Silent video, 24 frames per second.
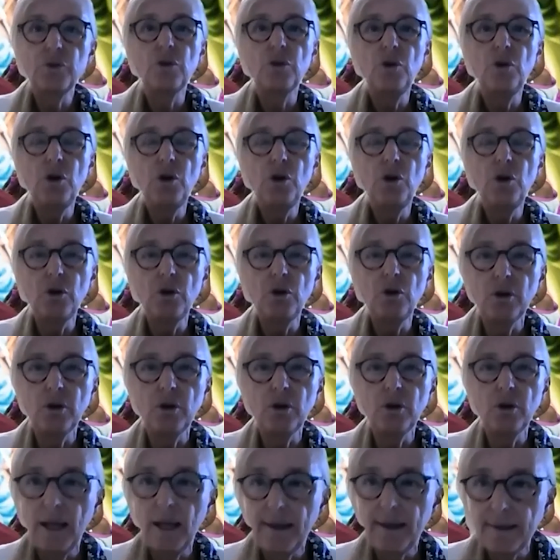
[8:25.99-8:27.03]
to
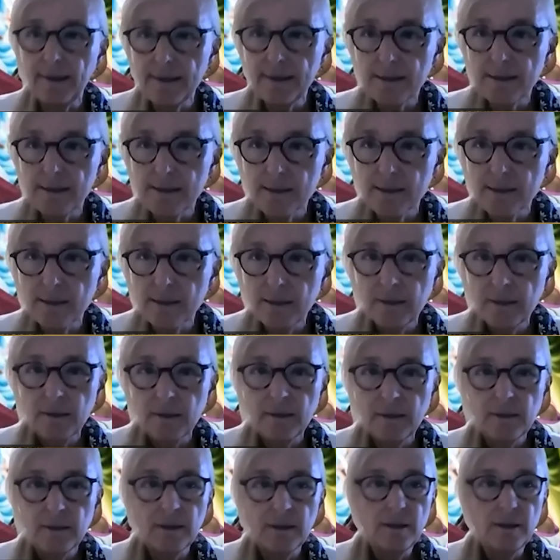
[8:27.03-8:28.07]
localize
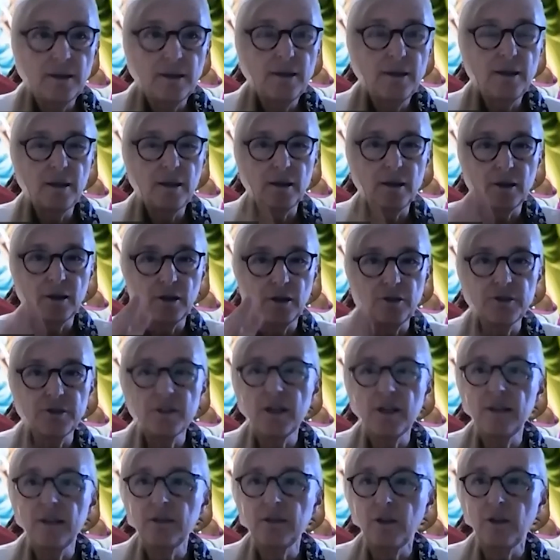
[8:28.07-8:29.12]
the
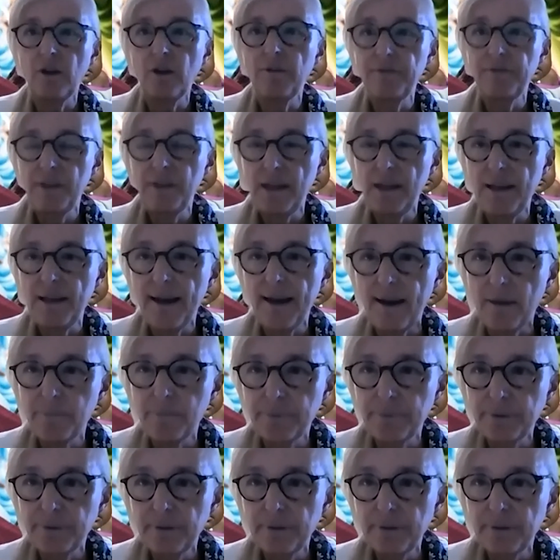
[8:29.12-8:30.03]
content of the app,